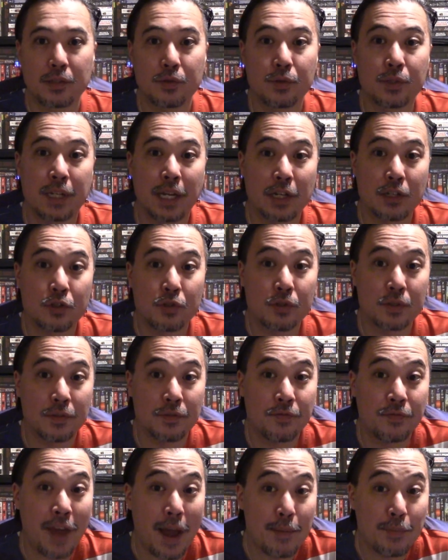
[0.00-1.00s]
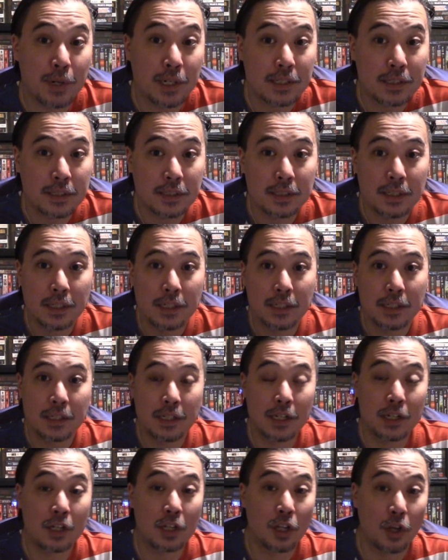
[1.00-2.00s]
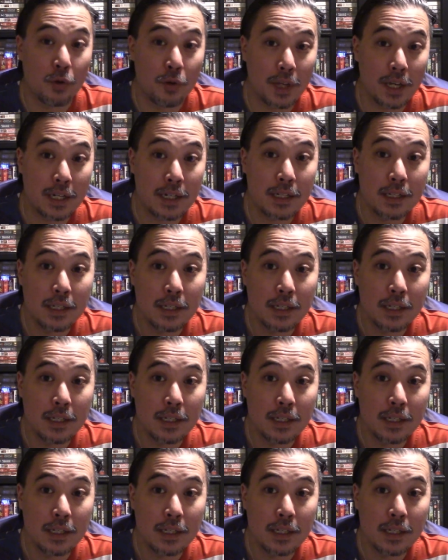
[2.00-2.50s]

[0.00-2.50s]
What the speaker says: or textures of fabrics and clothing,